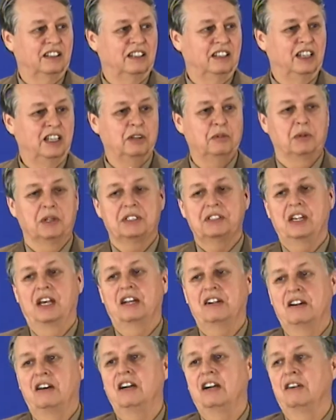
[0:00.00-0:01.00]
it was at
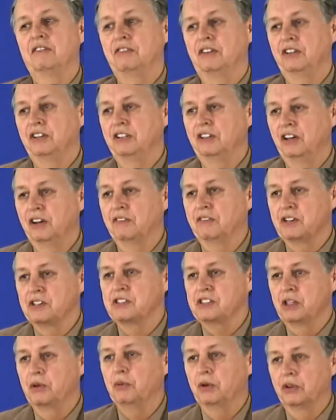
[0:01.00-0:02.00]
Harvard
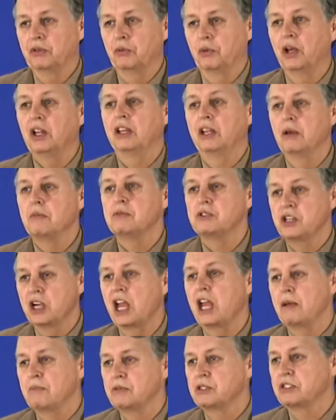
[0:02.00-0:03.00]
University where William
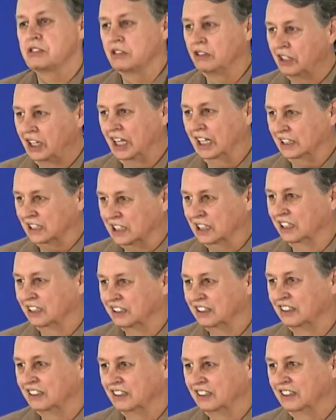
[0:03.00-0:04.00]
James taught
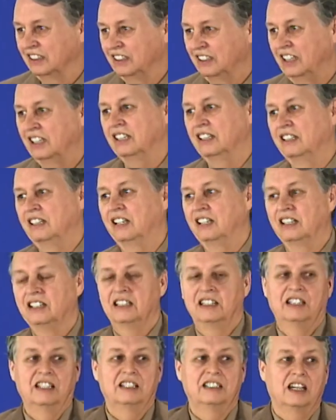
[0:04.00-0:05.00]
in
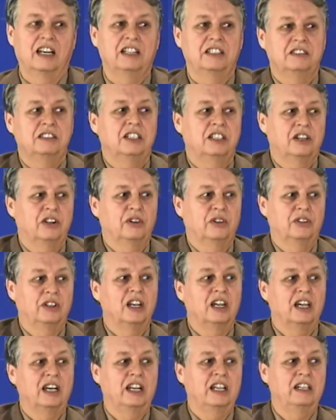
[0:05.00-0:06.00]

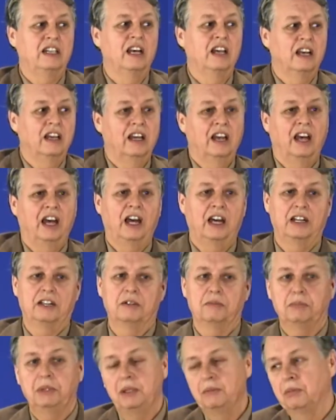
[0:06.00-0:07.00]
1909,
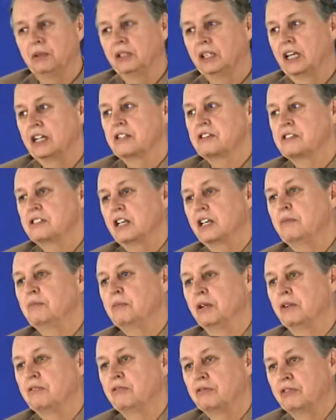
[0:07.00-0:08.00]
and people like
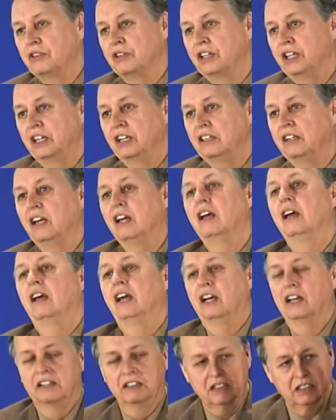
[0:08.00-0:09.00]
Sigmund Freud
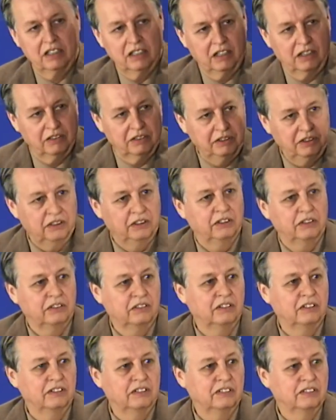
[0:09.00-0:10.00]
and Carl
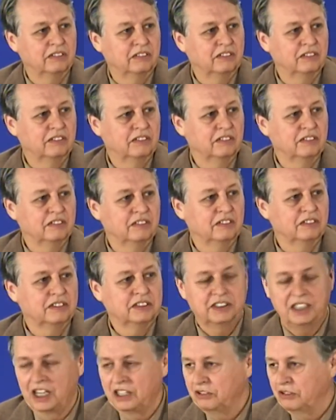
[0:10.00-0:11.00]
Jung,
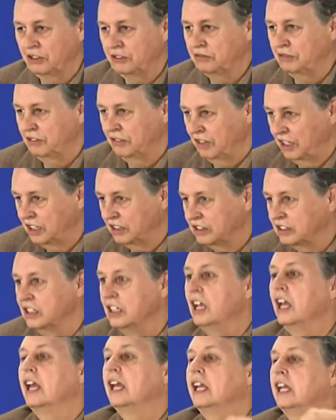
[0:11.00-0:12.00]
Sandor Ferenczi,
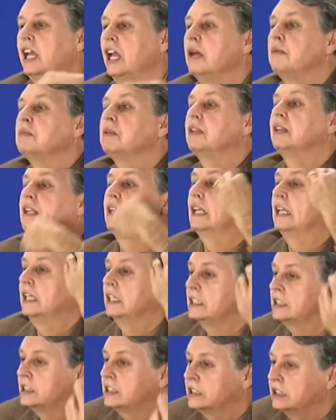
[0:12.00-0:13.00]
came to the
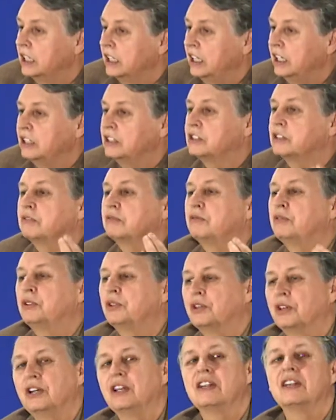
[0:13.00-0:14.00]
United States
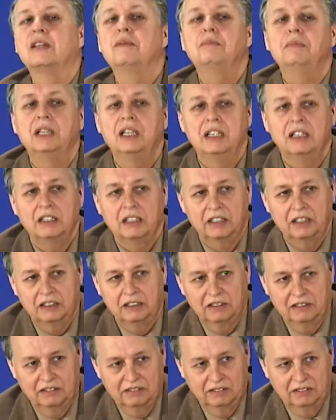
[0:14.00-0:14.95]
for the meeting,